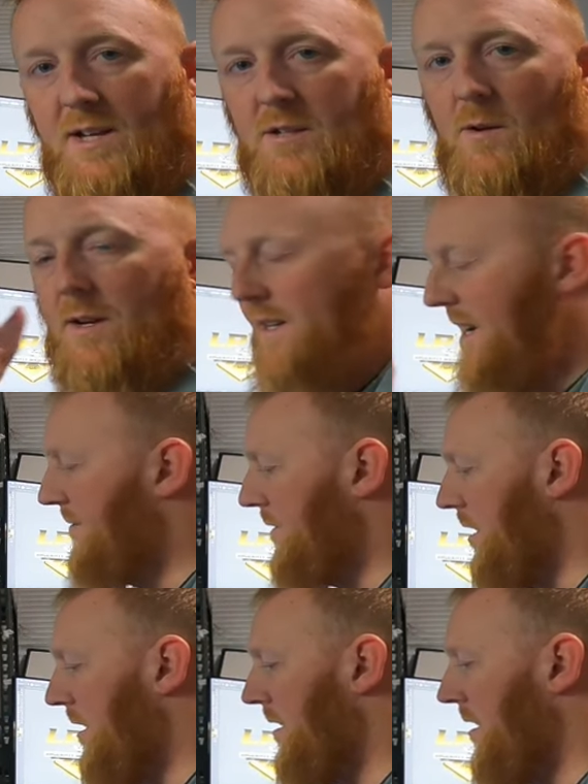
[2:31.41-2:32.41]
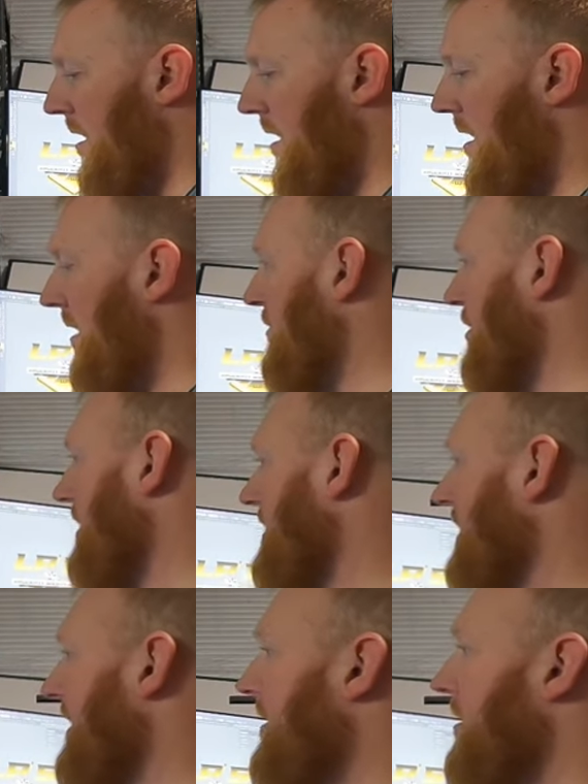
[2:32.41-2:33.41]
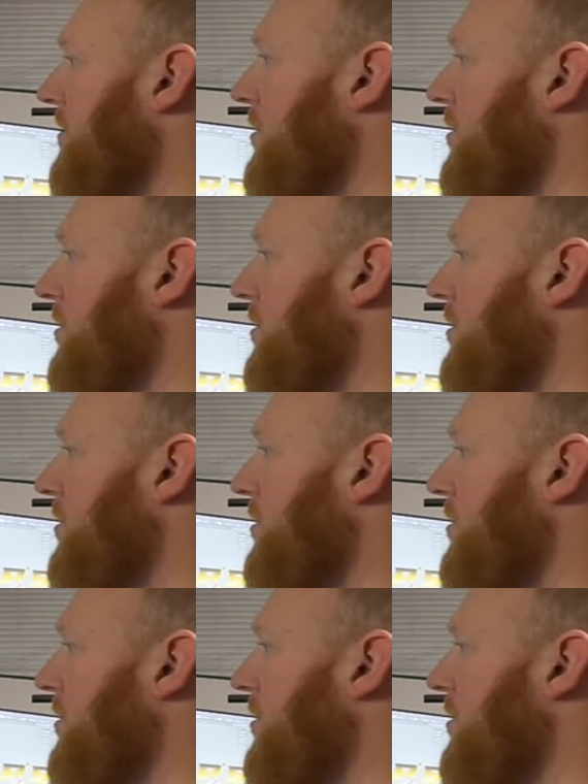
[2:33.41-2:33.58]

so I didn't have to adjust it.